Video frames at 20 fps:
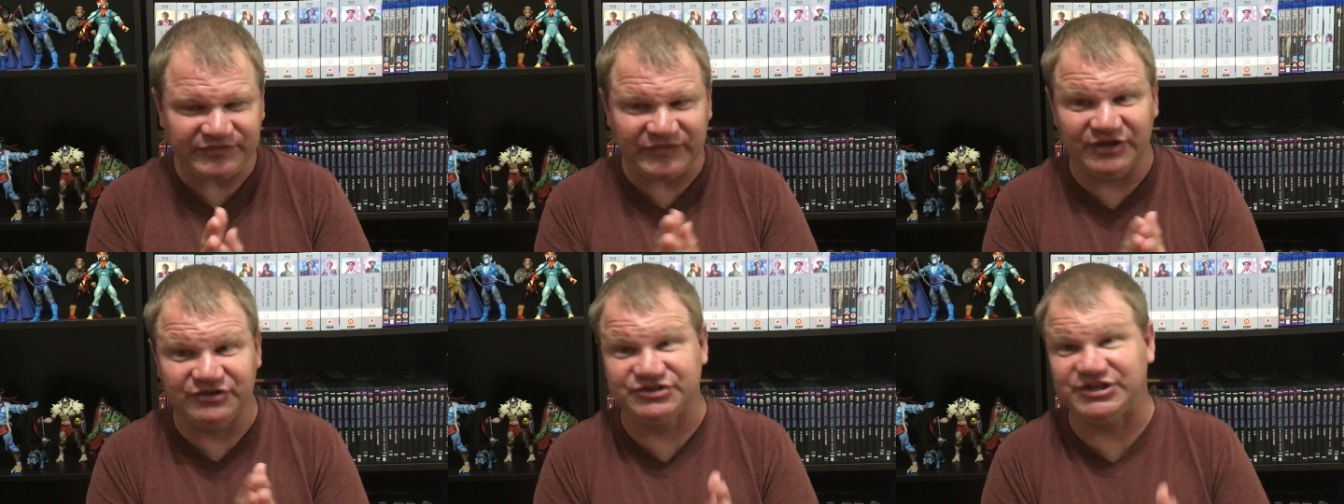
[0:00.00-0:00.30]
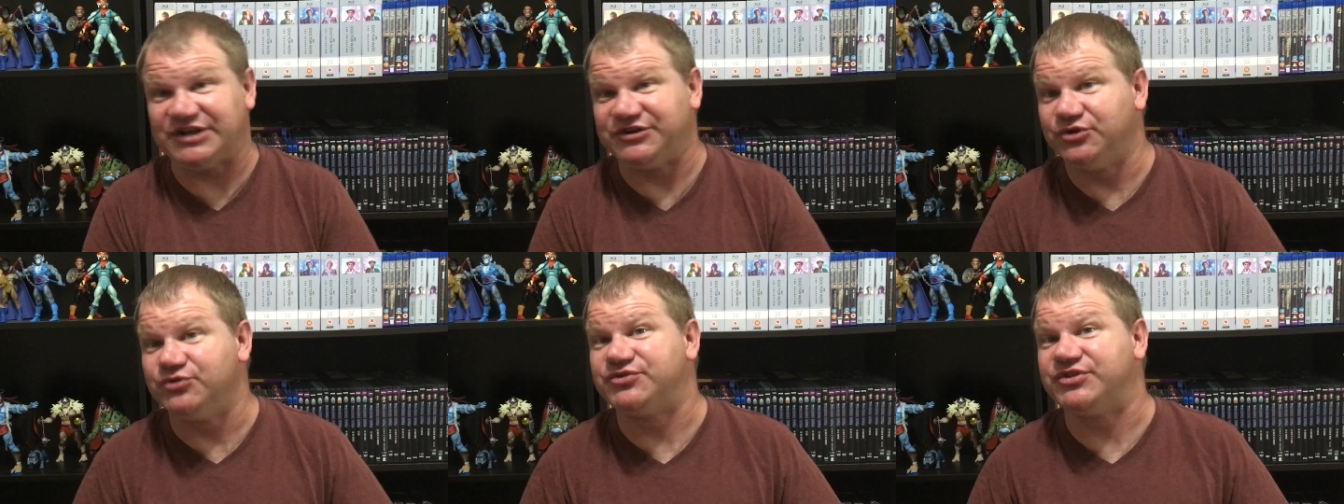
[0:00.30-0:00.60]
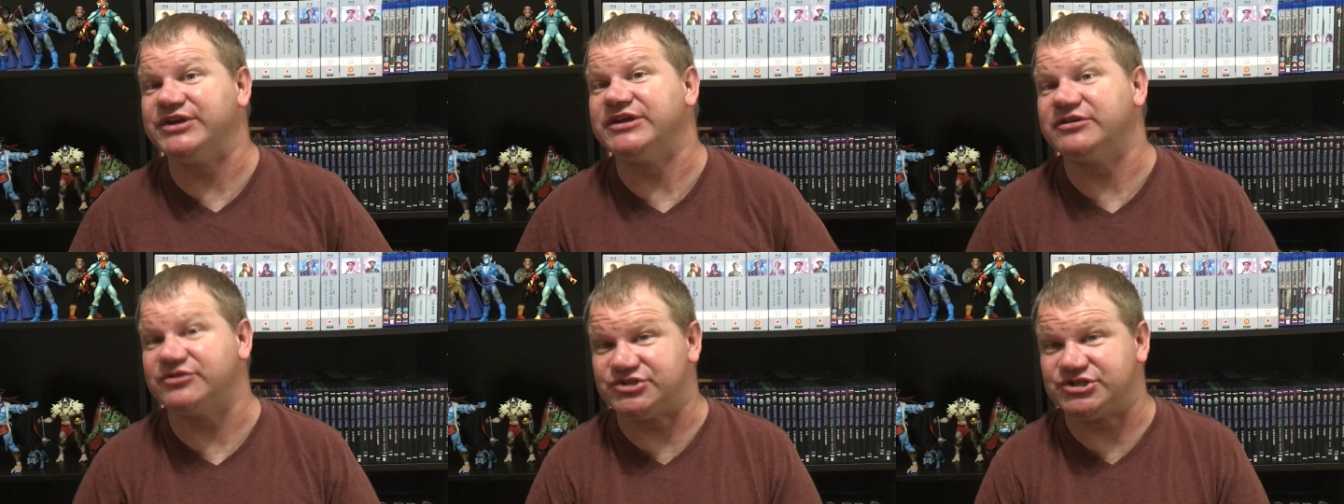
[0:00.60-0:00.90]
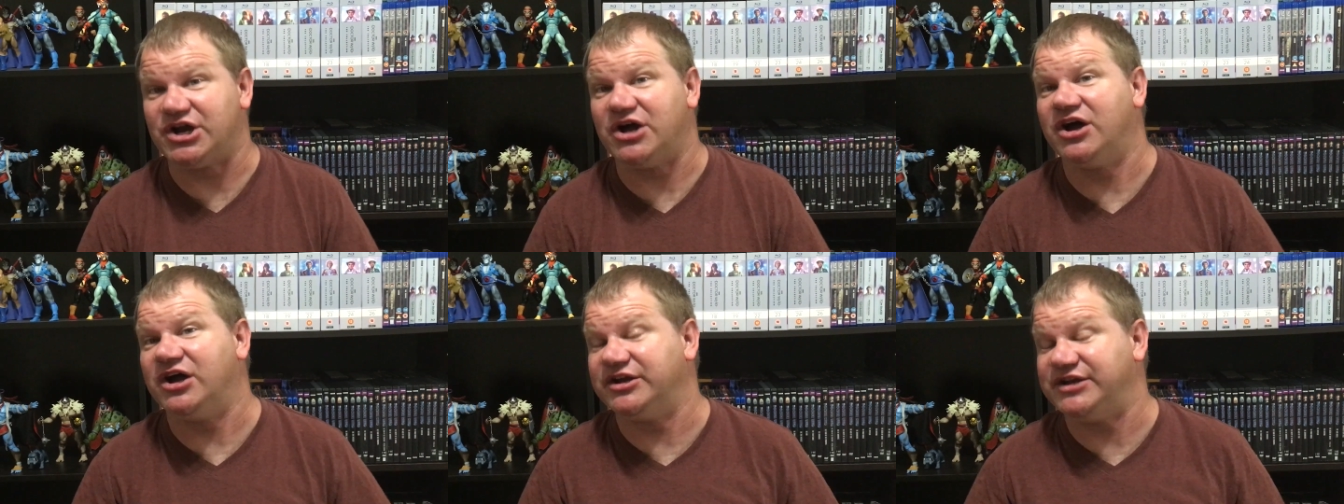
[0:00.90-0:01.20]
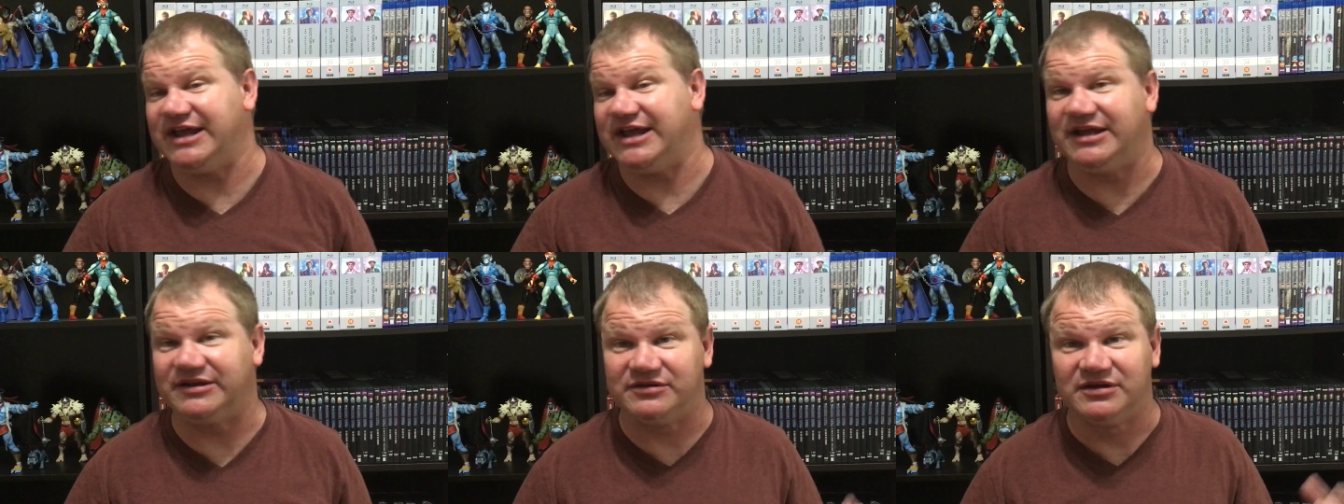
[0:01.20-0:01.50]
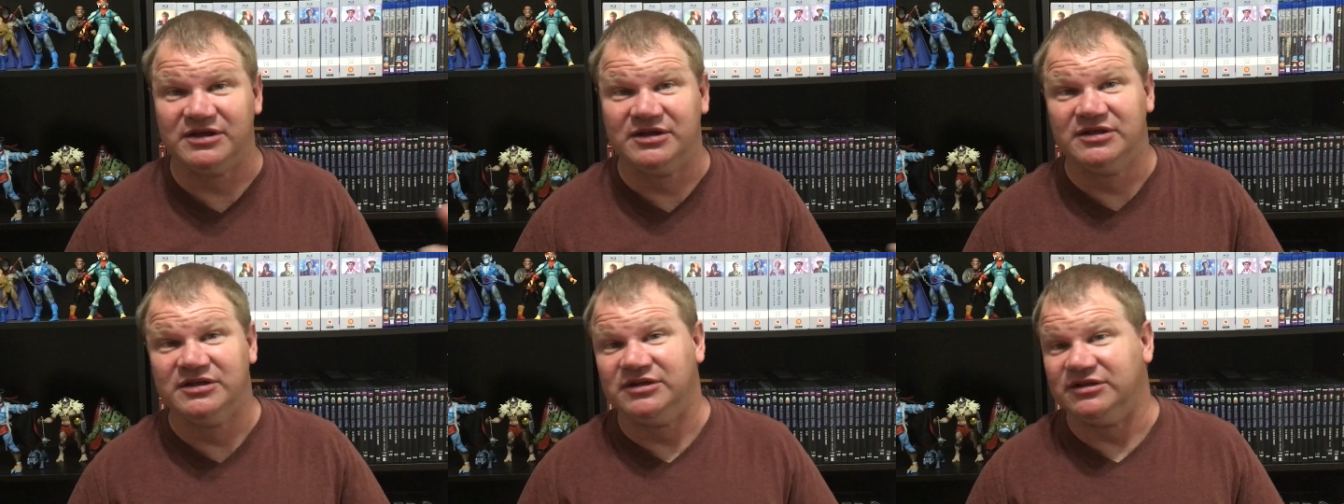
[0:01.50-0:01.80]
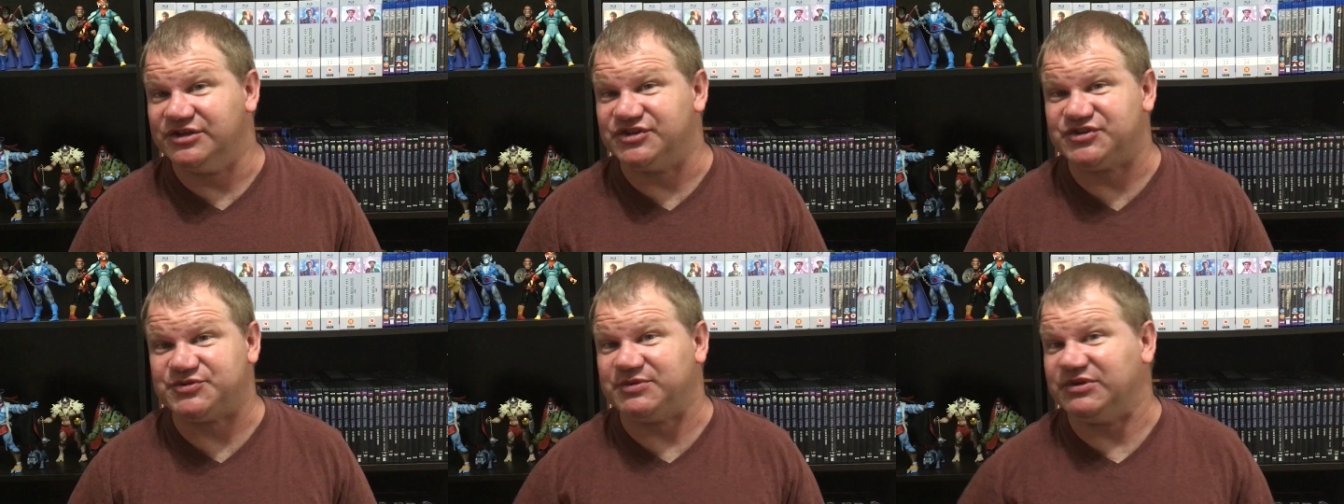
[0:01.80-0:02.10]
because I do think John and
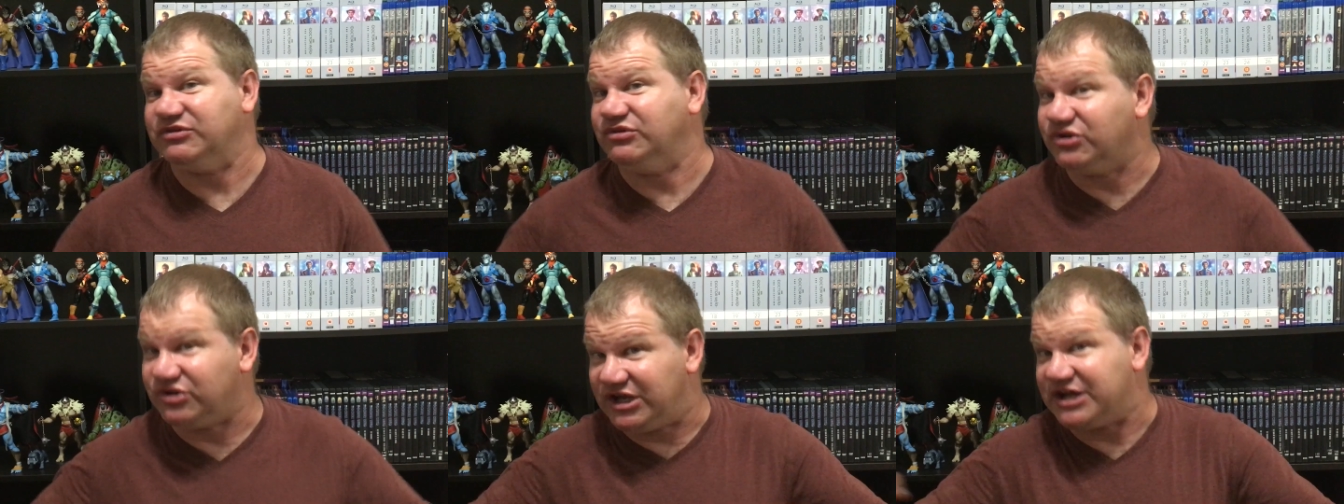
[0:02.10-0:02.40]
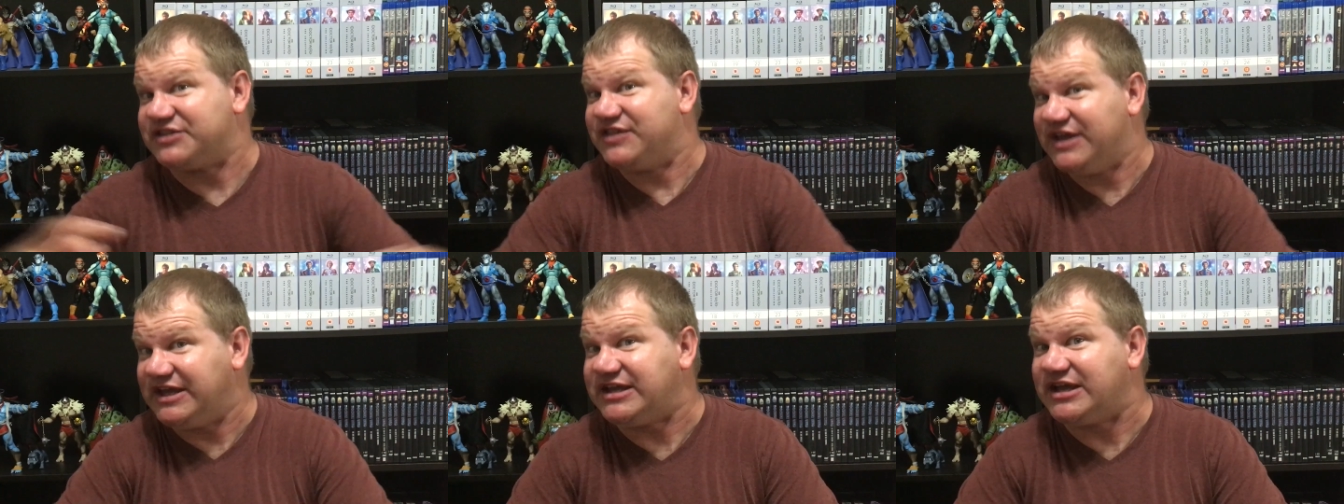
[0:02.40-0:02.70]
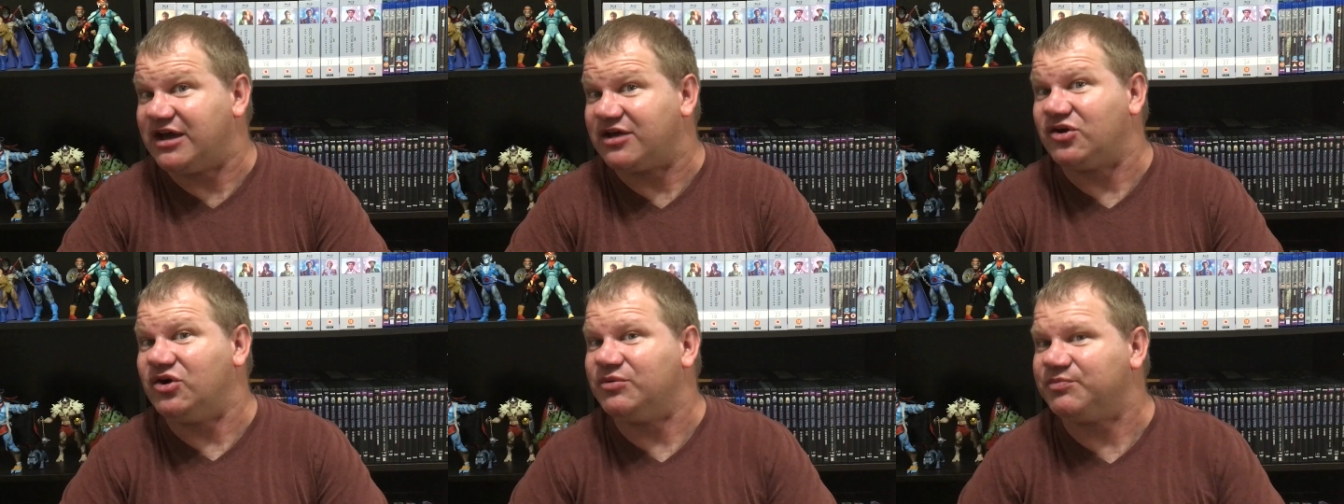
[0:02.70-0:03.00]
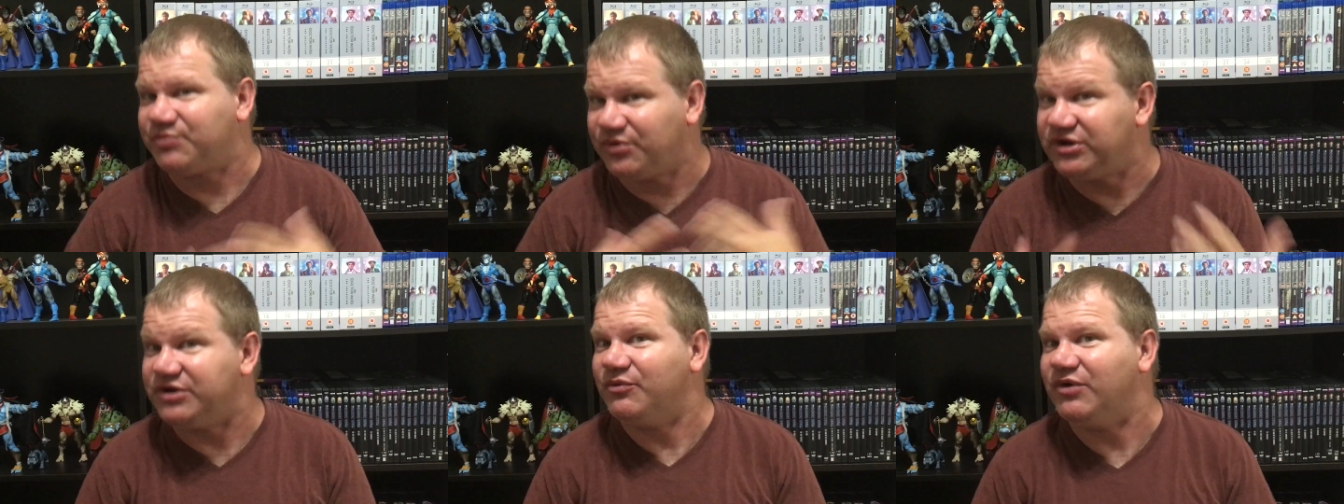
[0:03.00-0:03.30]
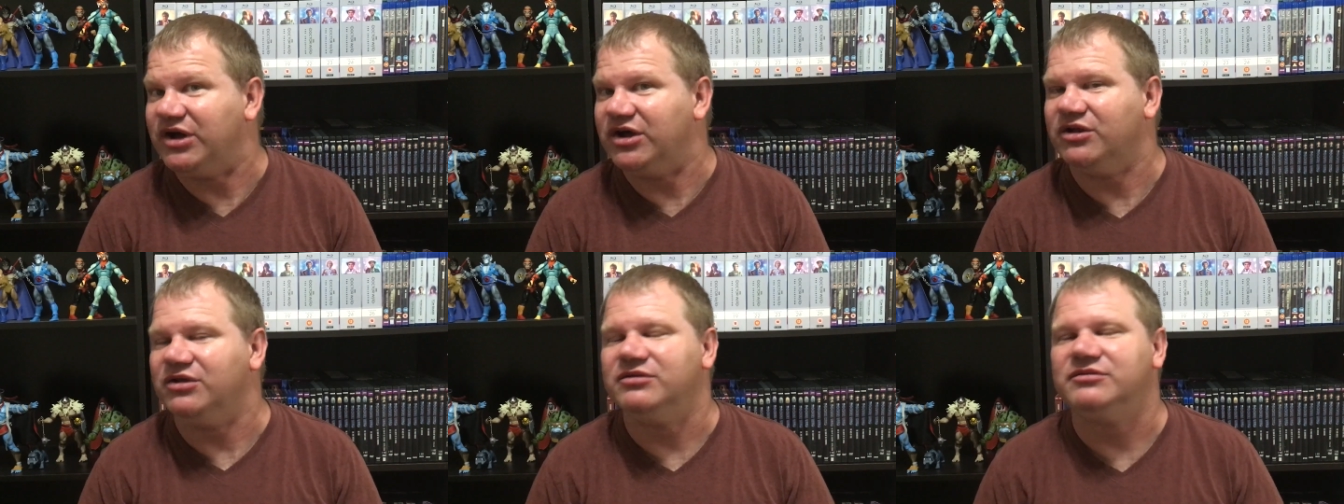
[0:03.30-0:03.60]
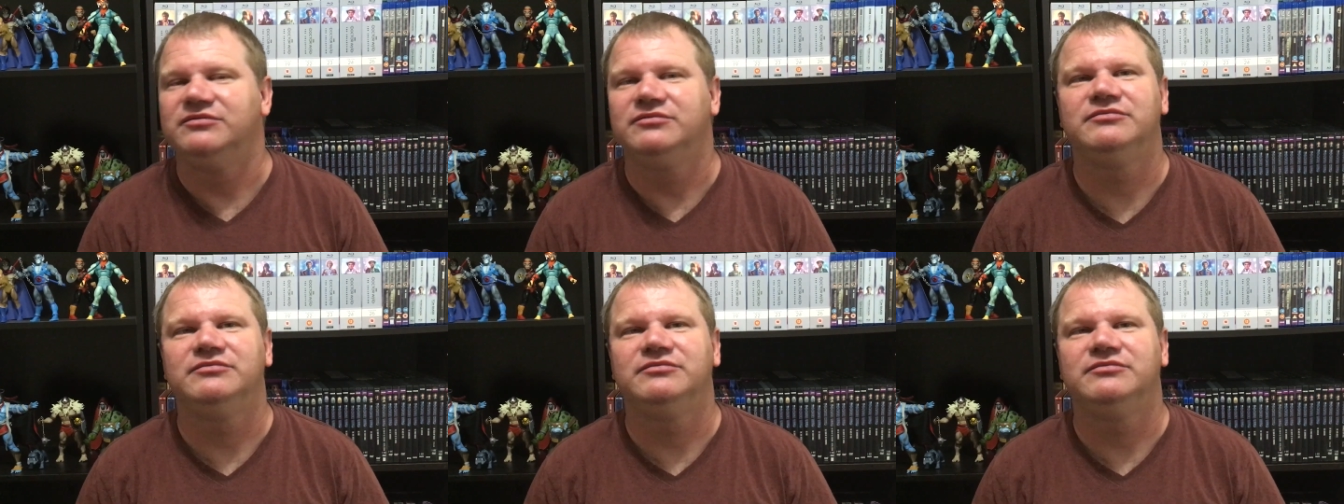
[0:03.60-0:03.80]
Elizabeth look like they got on pretty well,